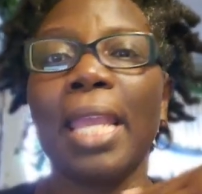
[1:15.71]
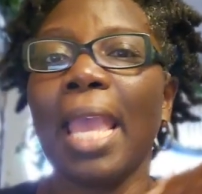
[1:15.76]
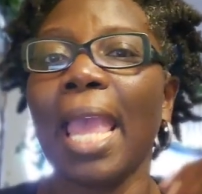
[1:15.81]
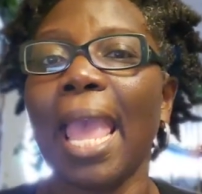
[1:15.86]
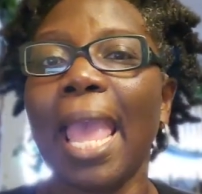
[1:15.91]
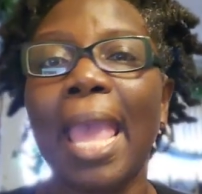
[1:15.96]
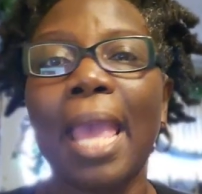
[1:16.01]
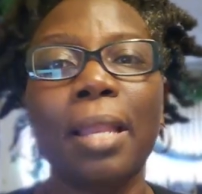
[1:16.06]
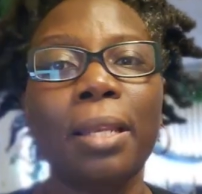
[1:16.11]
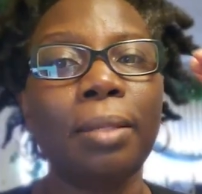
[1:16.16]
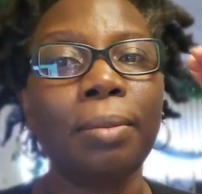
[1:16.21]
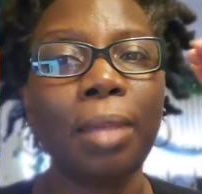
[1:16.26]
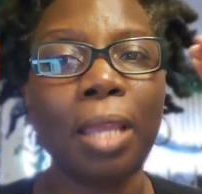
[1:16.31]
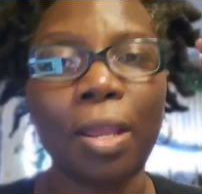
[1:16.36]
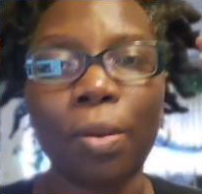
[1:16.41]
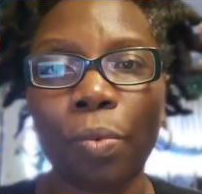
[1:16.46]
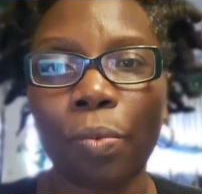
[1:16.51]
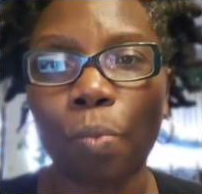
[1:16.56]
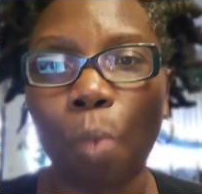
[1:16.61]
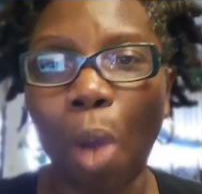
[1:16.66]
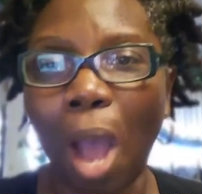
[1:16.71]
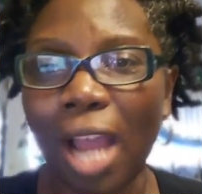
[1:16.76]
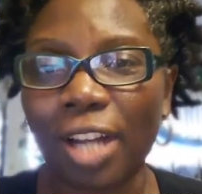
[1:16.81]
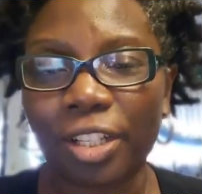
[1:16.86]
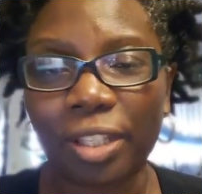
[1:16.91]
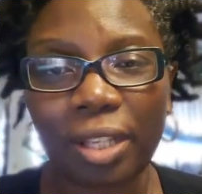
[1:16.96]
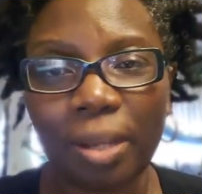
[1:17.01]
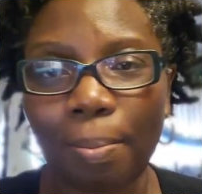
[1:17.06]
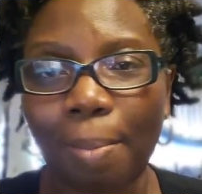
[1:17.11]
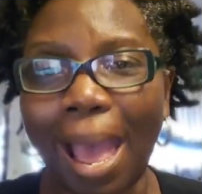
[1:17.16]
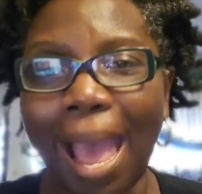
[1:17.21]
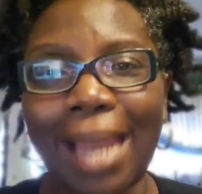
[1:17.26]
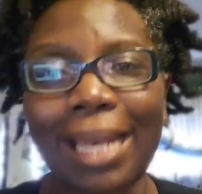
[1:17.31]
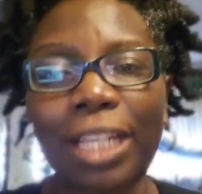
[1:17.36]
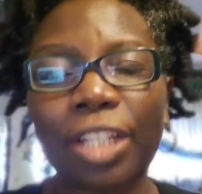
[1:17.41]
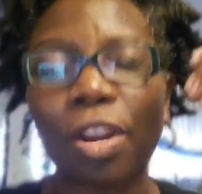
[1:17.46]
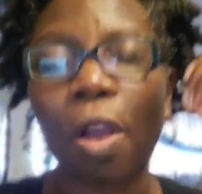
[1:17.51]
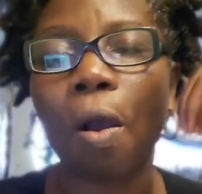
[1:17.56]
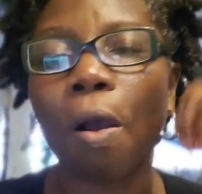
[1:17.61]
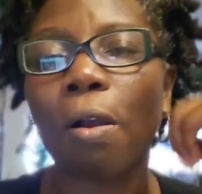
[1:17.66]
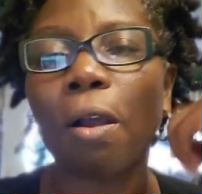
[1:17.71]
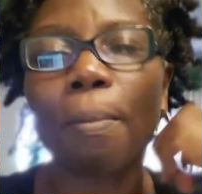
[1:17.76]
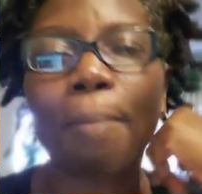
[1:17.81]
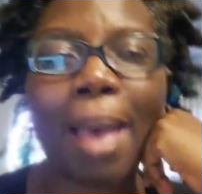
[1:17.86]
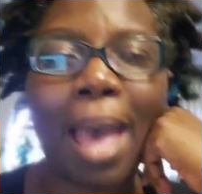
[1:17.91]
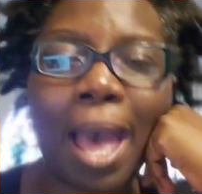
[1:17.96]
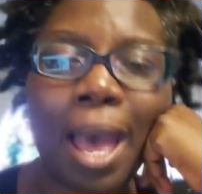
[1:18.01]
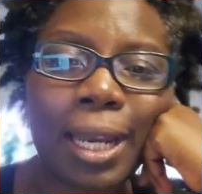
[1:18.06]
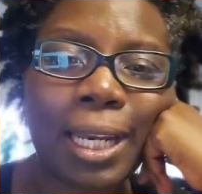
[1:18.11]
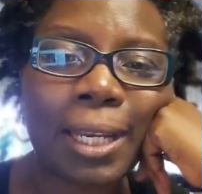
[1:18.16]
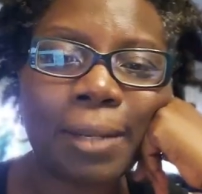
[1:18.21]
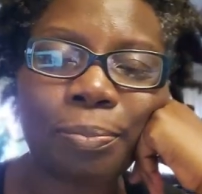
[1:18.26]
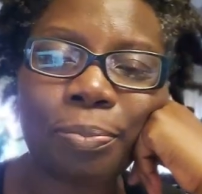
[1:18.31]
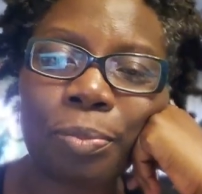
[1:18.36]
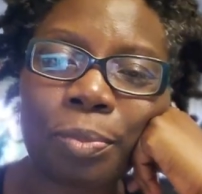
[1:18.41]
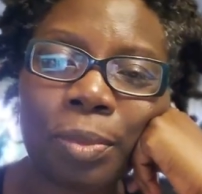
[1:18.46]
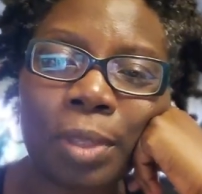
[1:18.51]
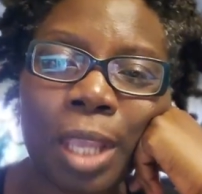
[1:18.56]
and watch somebody talk about it.